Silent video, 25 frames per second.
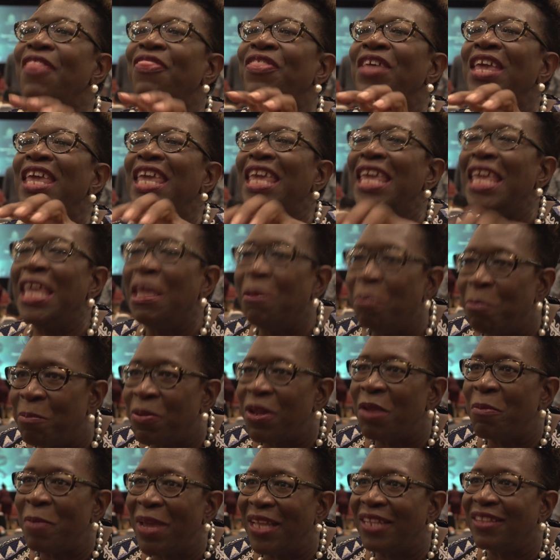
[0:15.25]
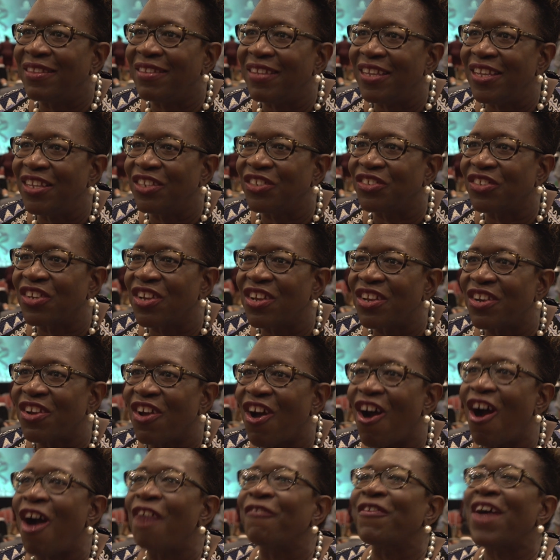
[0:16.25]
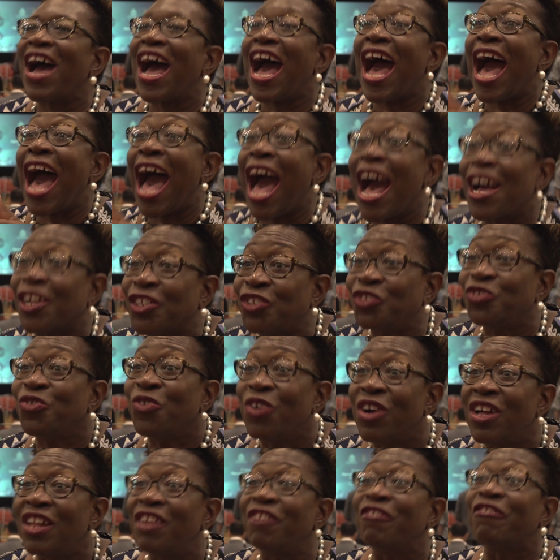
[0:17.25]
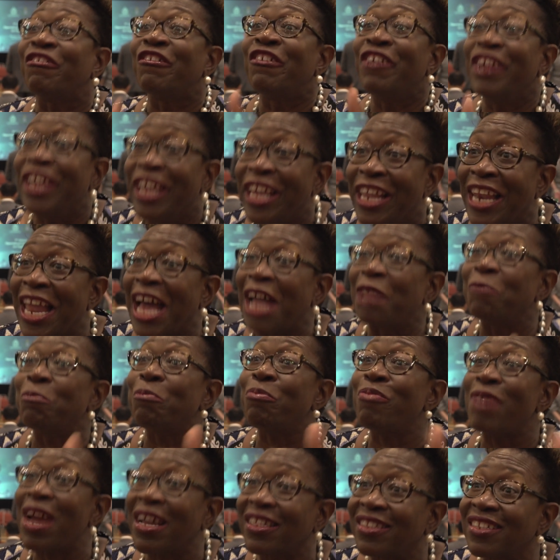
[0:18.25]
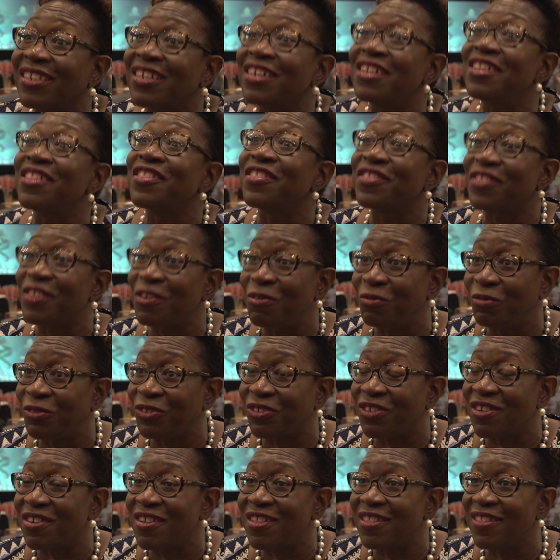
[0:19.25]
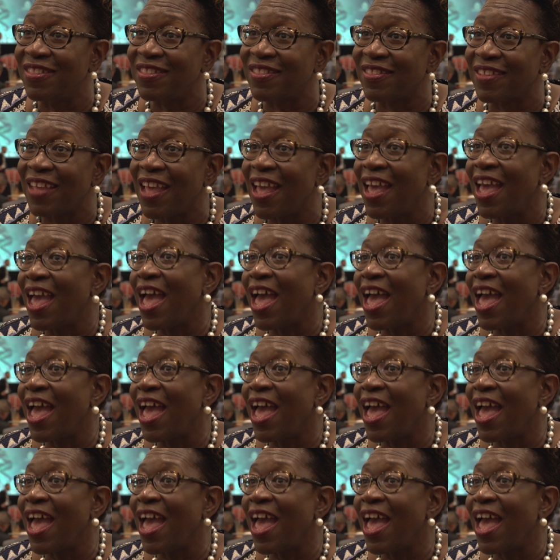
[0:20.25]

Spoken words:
the implementation of actual, real, and practical solutions.